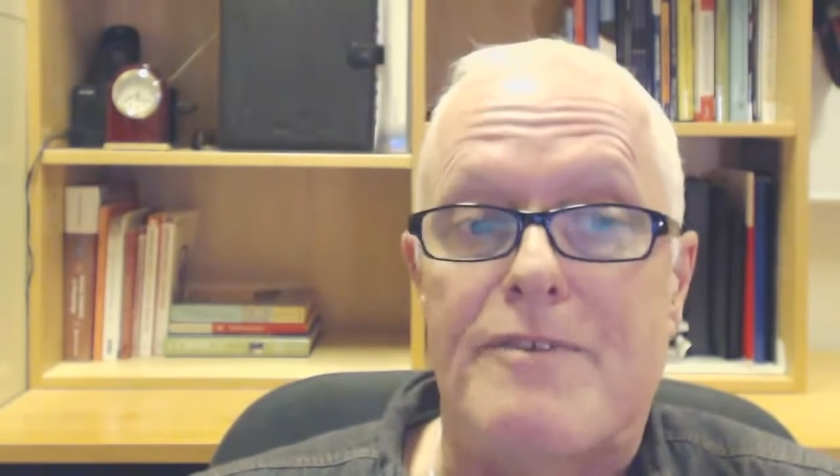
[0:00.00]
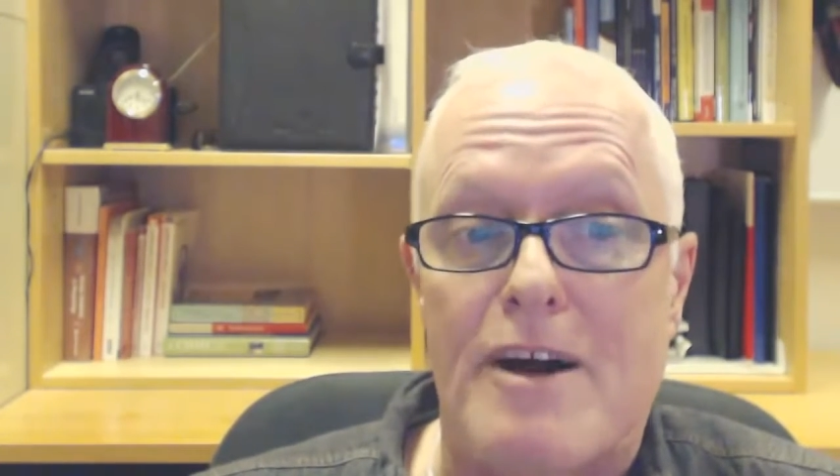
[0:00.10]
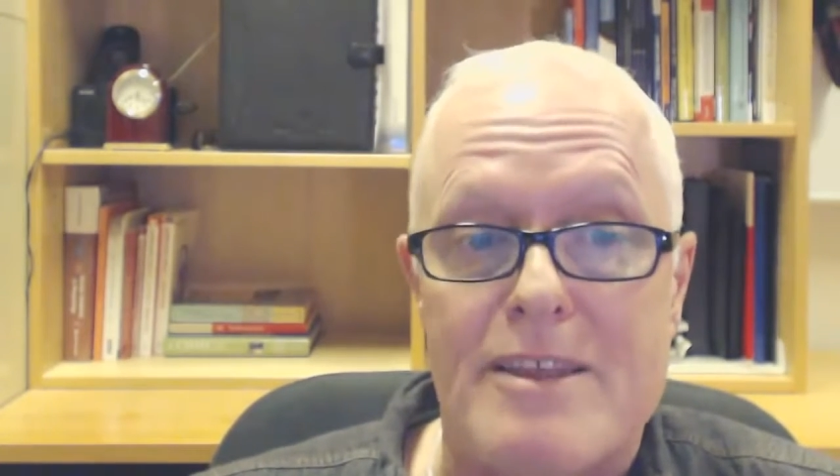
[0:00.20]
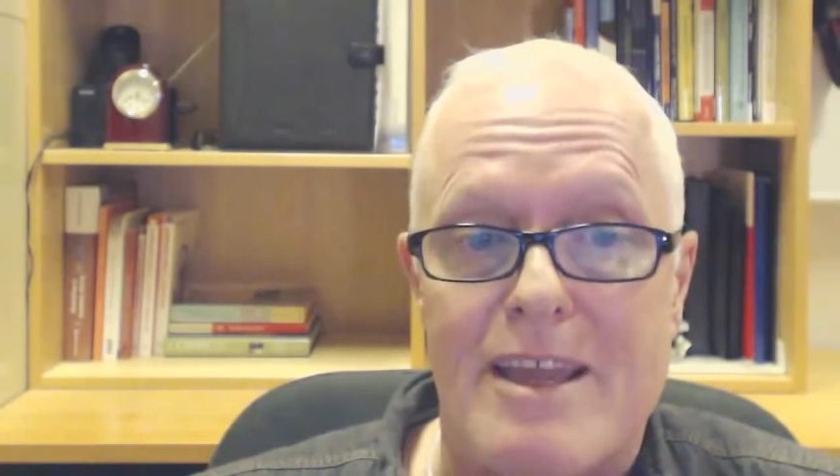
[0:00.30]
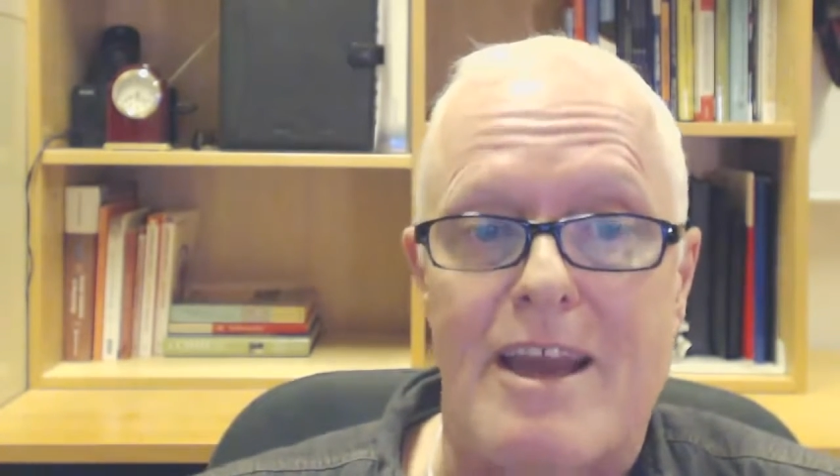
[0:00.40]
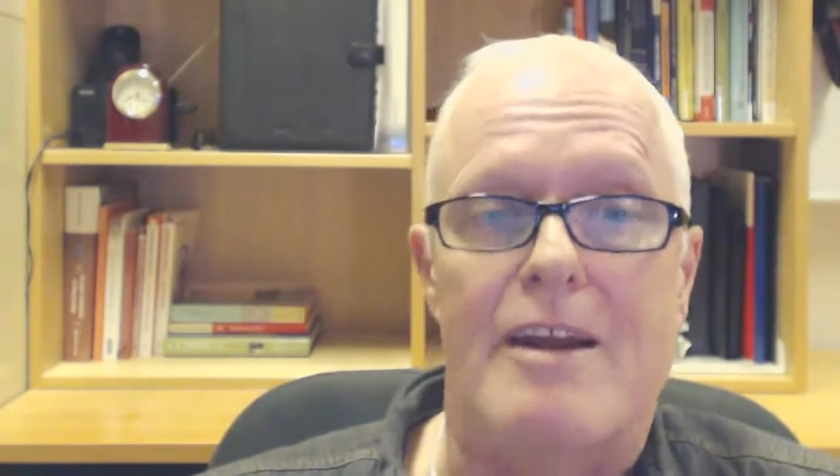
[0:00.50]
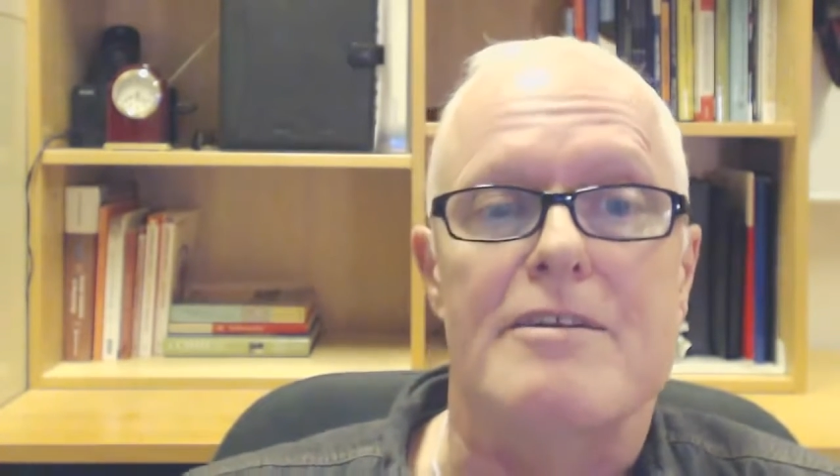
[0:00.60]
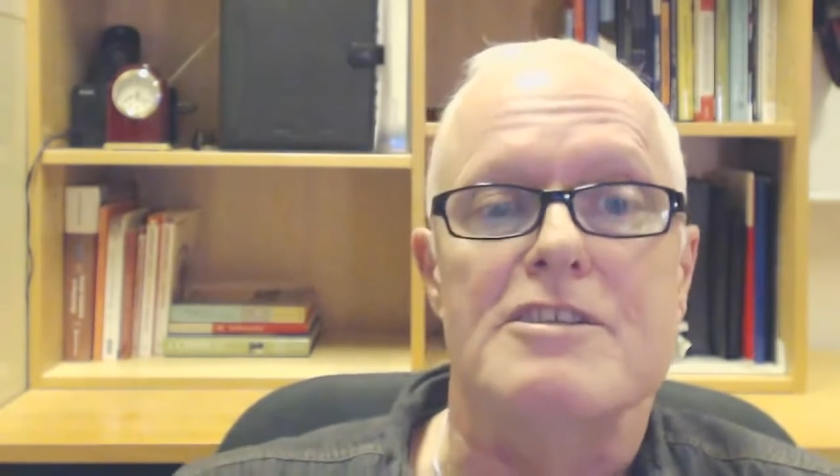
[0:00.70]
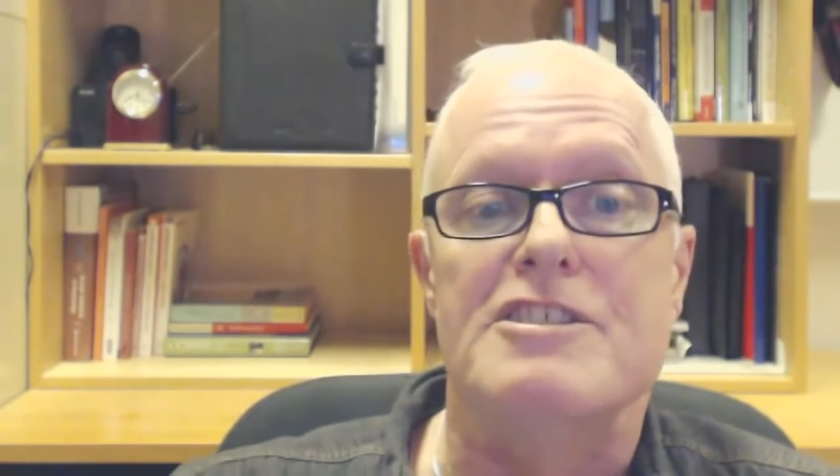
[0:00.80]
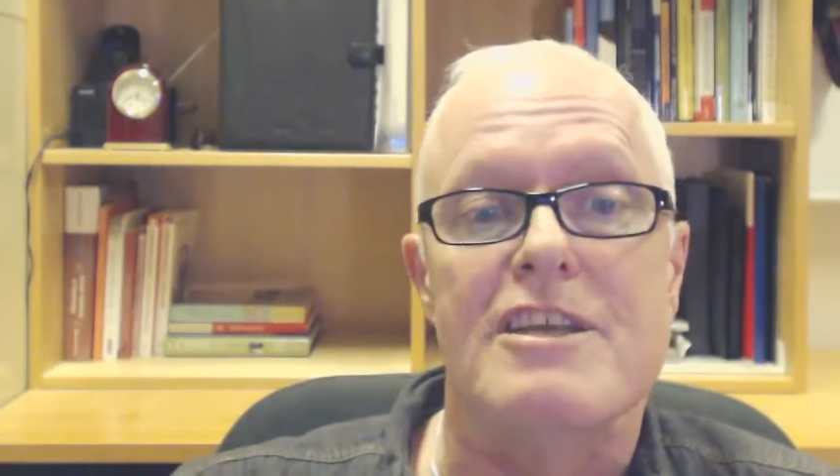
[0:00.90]
to find the
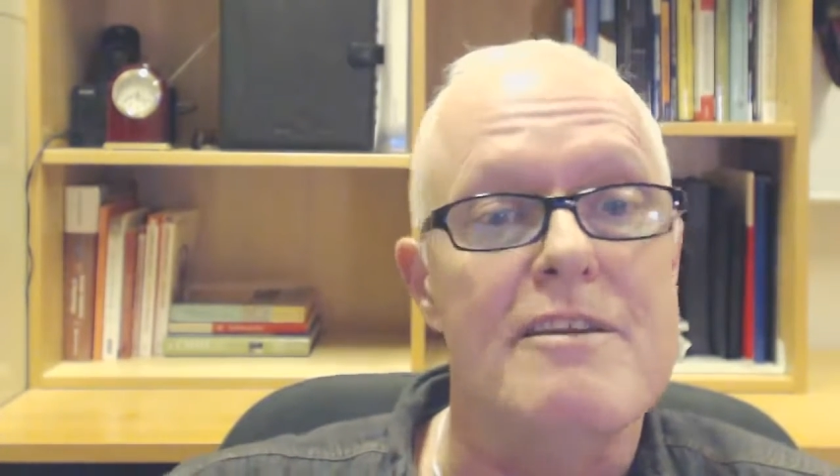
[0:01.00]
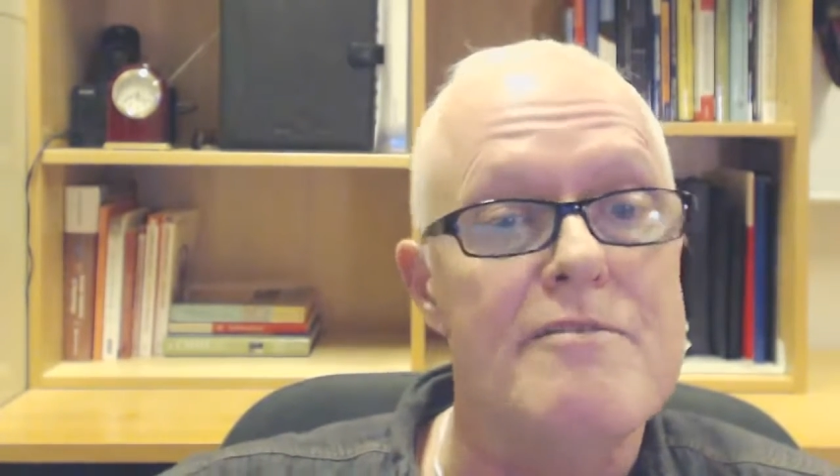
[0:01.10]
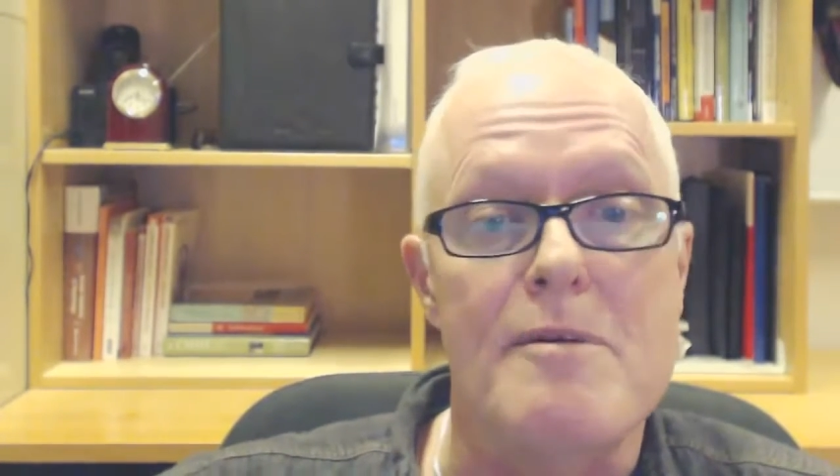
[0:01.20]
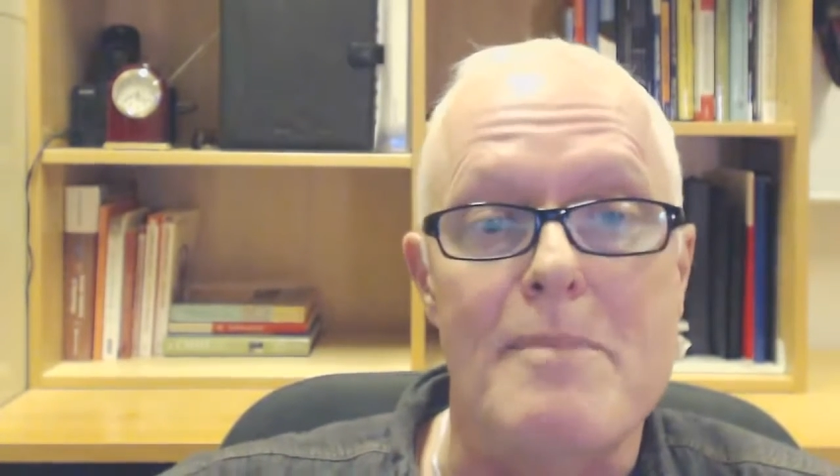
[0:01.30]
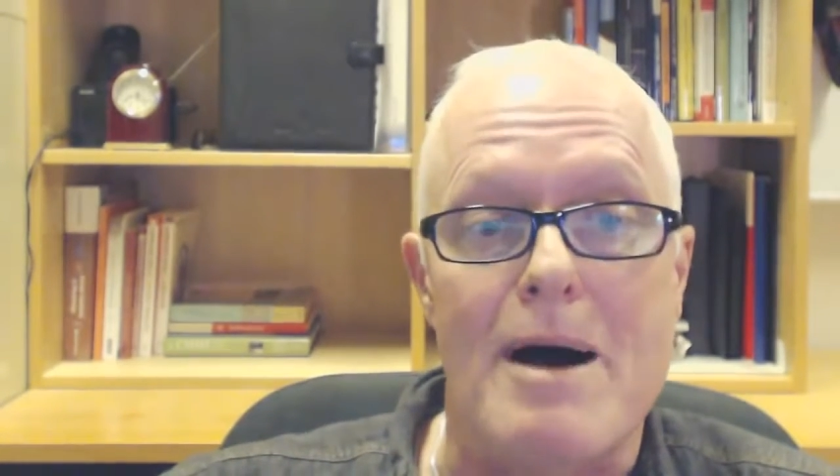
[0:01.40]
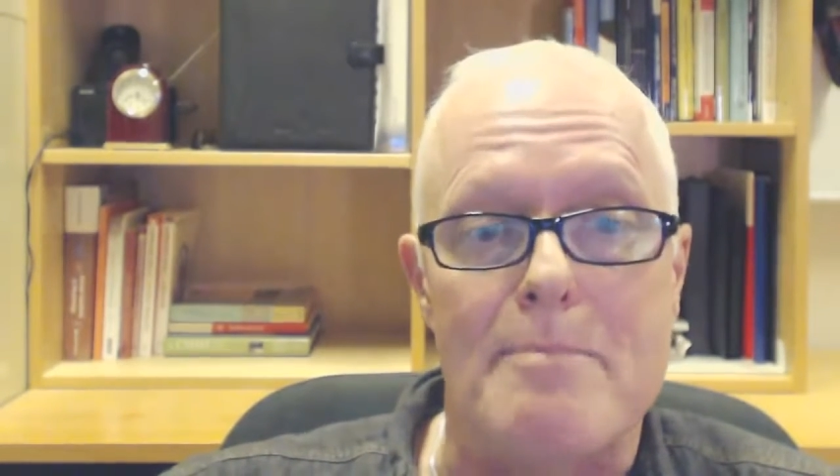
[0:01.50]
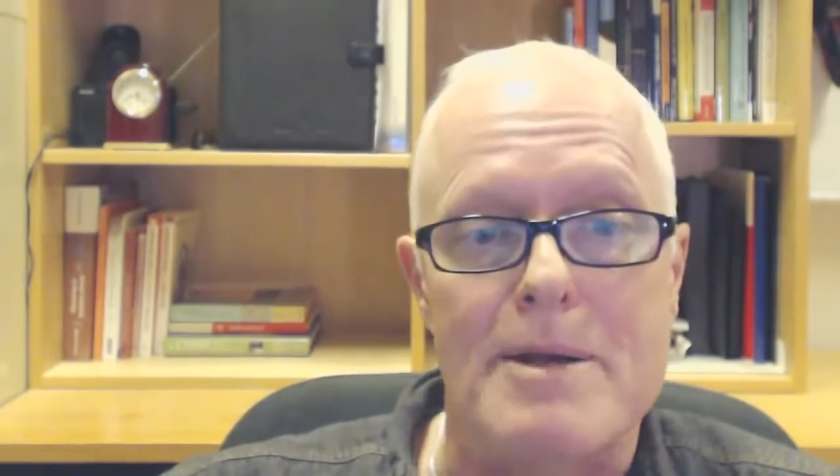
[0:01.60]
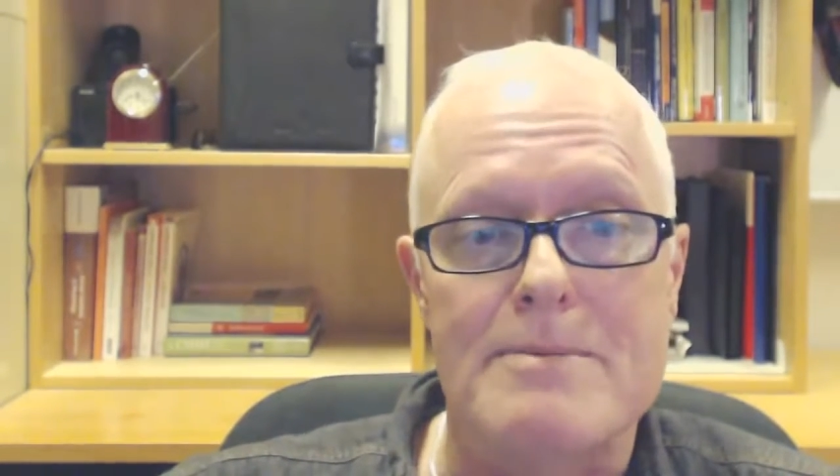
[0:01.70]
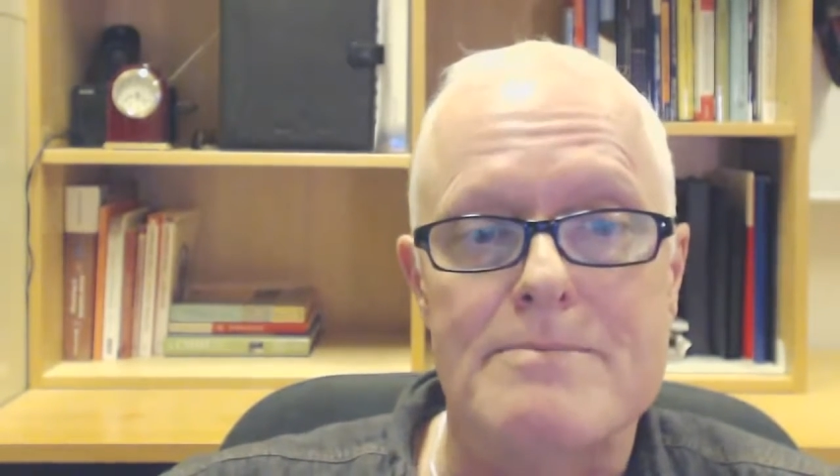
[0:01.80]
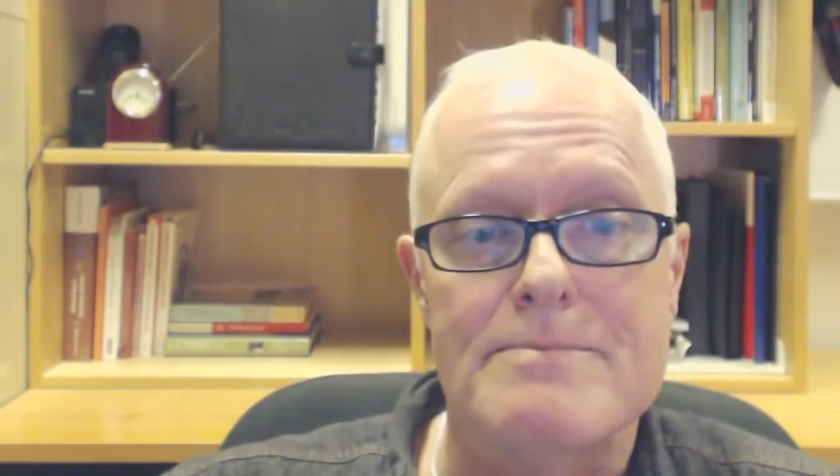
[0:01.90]
courage to give them
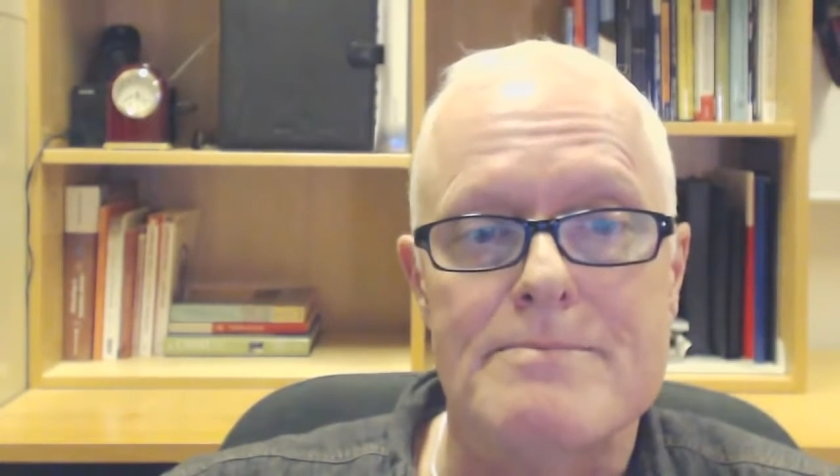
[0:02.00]
up.